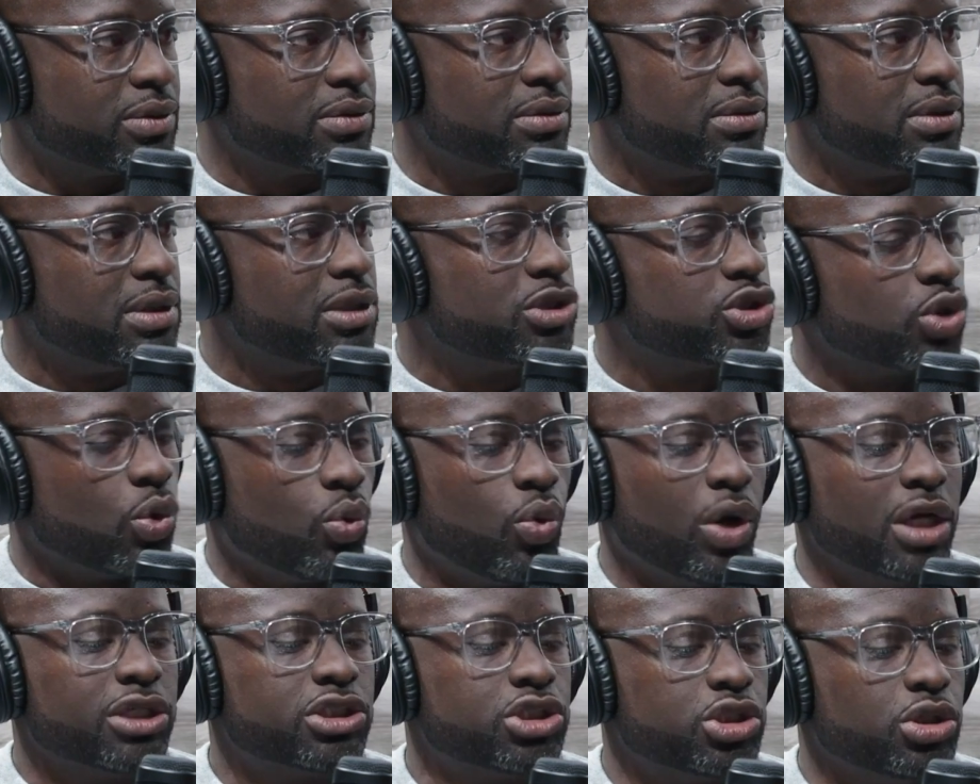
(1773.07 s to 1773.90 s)
Mm-hmm. So
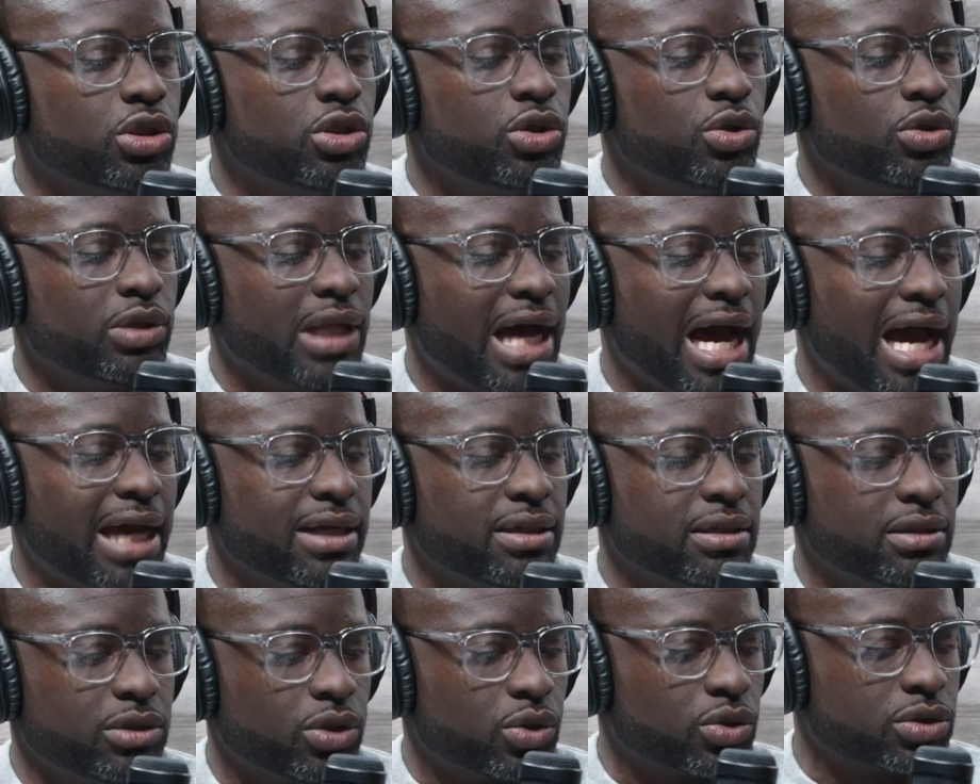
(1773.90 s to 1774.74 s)
once you do
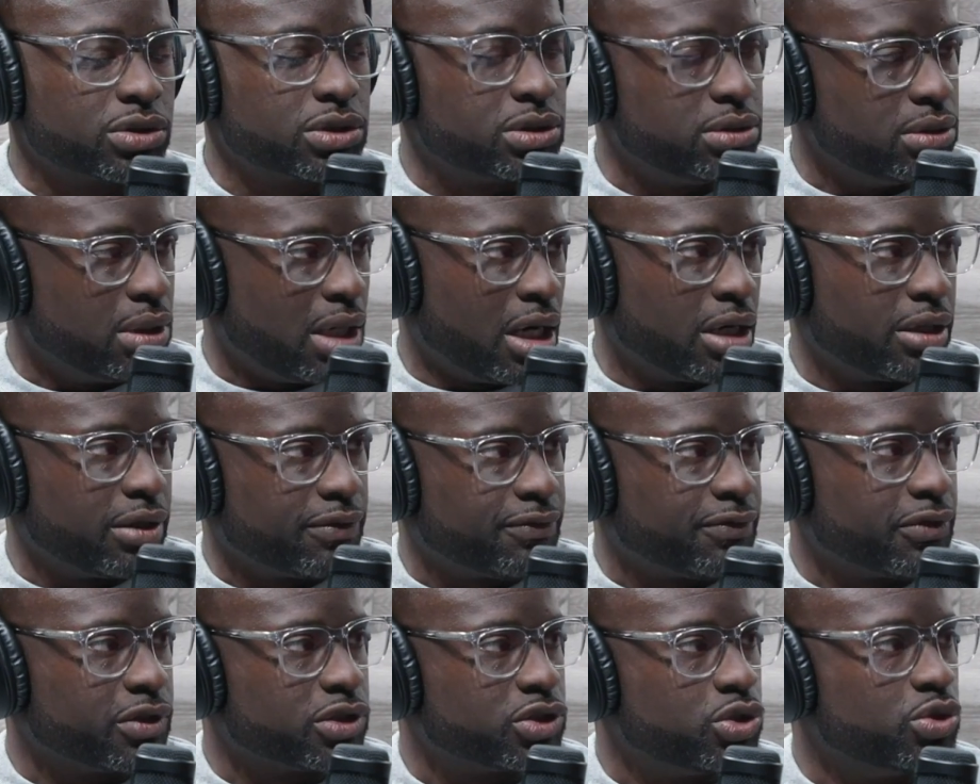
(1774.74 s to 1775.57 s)
that, those are the
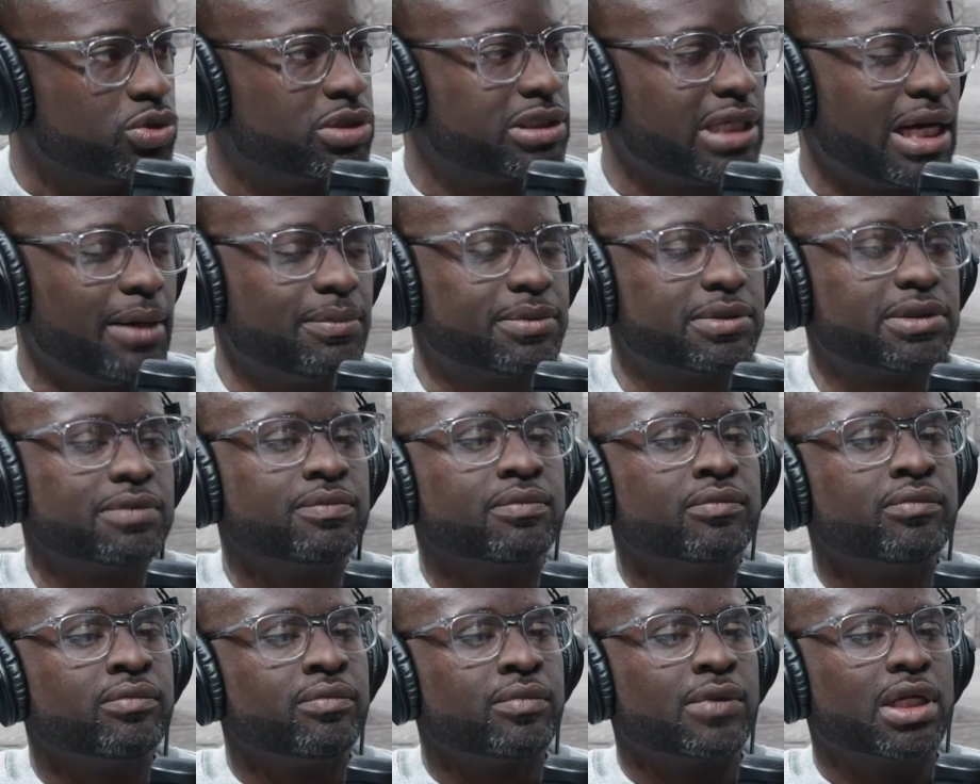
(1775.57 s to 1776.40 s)
first two steps.
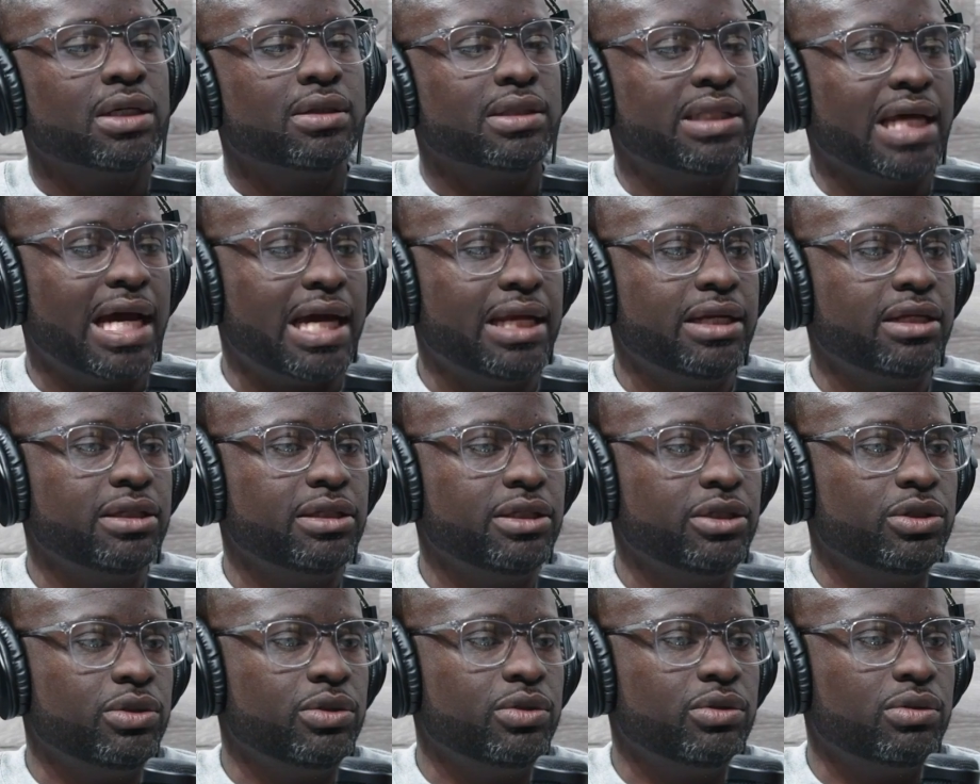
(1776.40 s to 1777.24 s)
Then
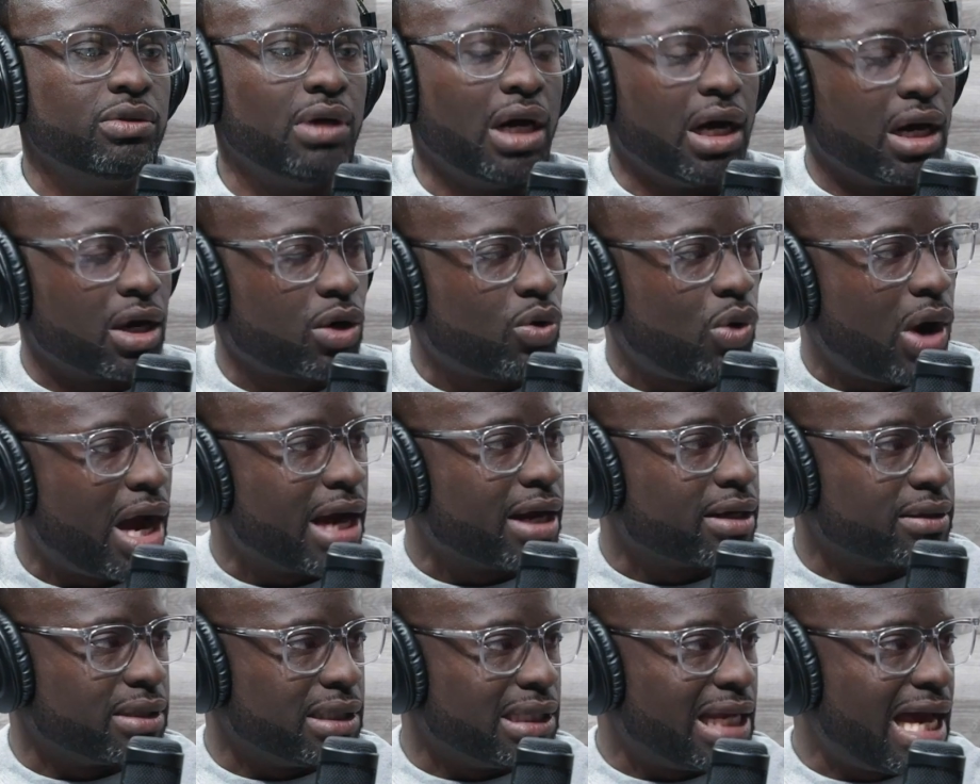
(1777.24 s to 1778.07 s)
you
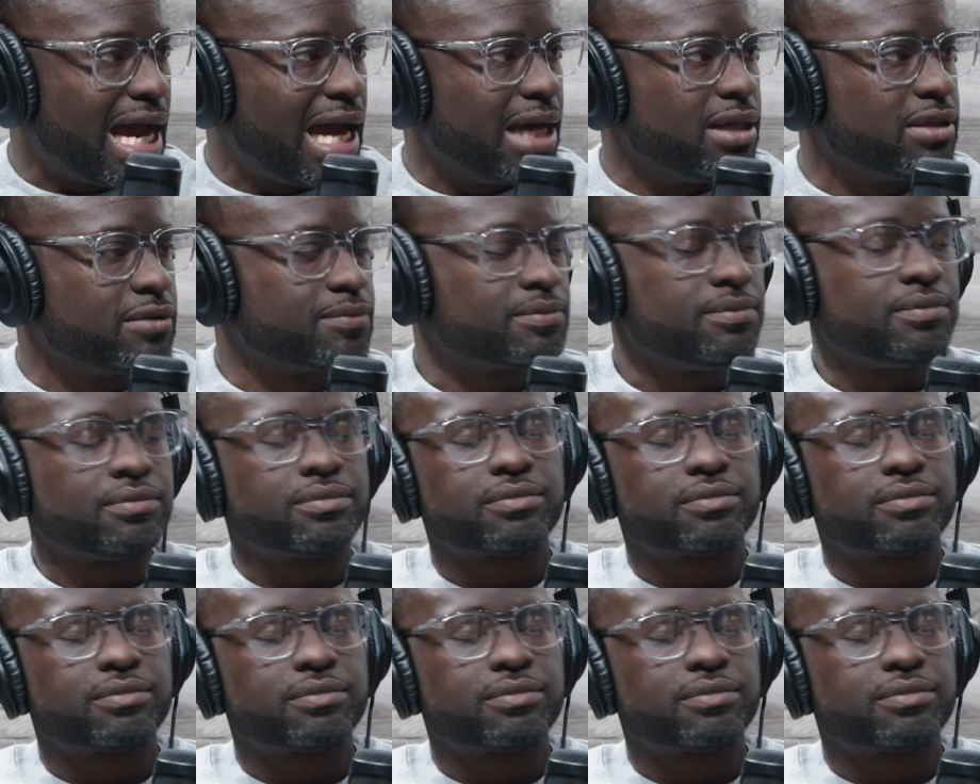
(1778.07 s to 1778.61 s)
acquire the land.